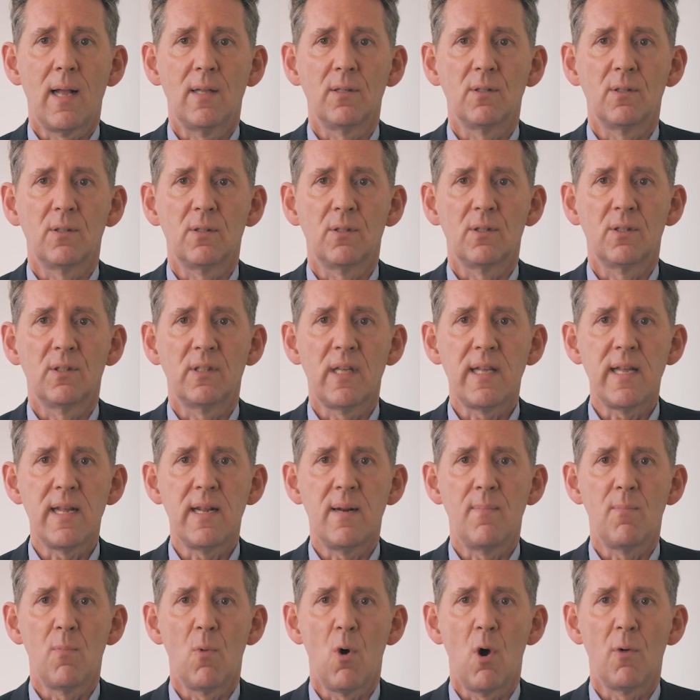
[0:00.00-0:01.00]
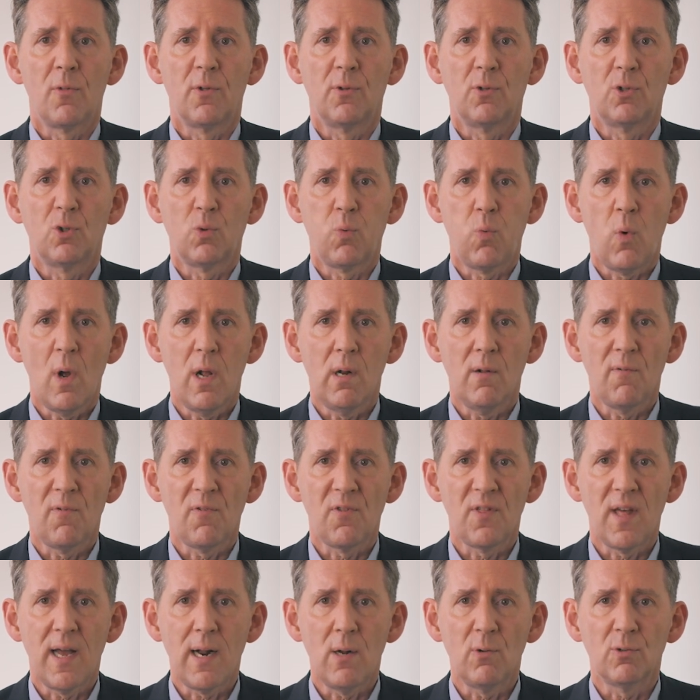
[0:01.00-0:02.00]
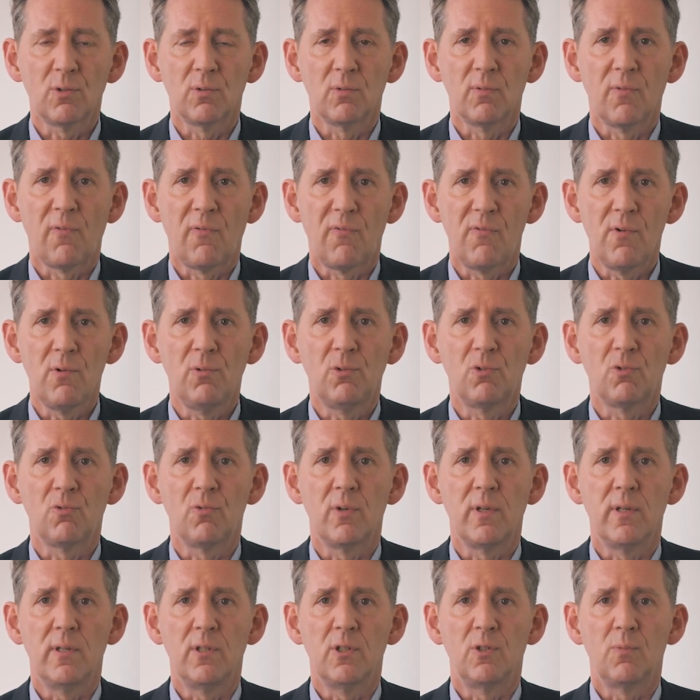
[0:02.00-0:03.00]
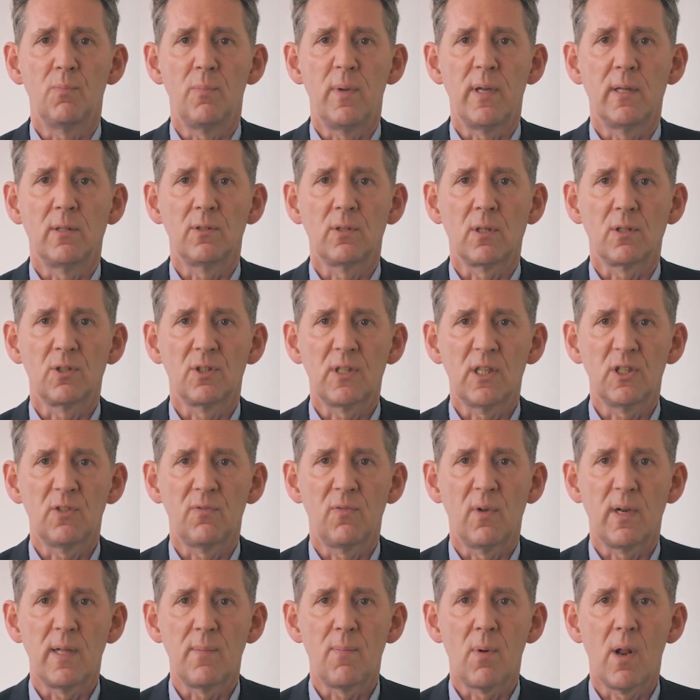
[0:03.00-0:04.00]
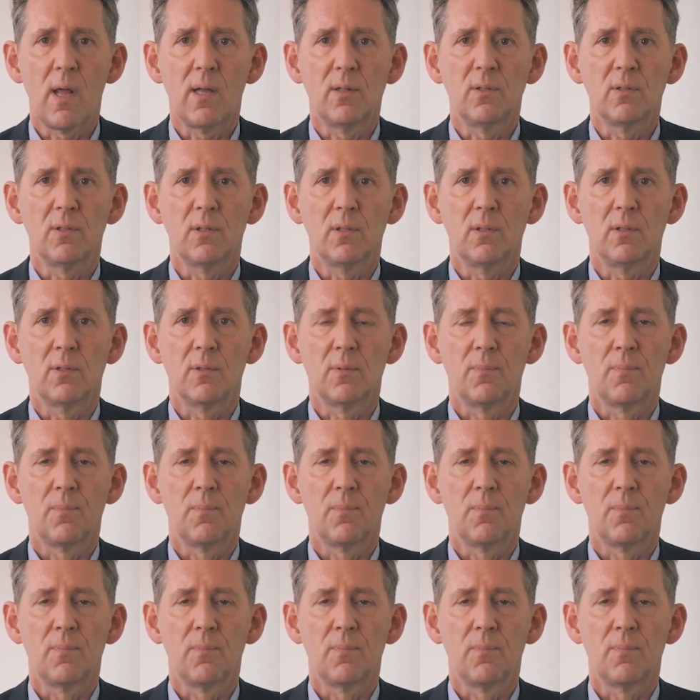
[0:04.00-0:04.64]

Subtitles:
has seen more than 12,000 fruit trees being successfully planted.